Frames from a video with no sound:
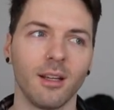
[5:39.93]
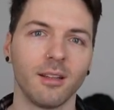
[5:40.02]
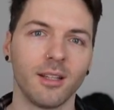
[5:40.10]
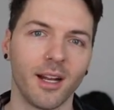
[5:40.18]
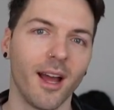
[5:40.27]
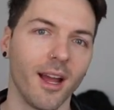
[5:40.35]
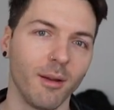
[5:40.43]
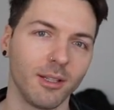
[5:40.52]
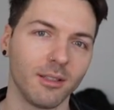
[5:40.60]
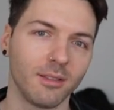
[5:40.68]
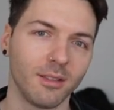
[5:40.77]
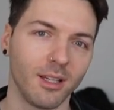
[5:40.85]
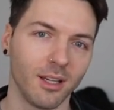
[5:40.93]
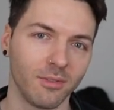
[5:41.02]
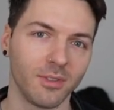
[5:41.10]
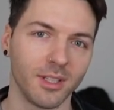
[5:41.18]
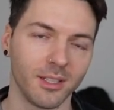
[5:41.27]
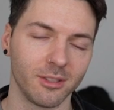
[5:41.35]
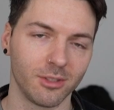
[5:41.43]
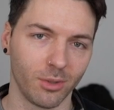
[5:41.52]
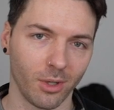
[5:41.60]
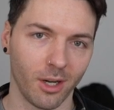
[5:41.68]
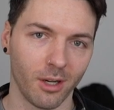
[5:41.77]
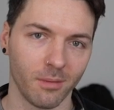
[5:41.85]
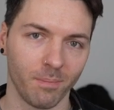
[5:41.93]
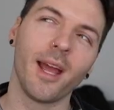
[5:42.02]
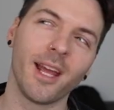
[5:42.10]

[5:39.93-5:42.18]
that I gifted it to her.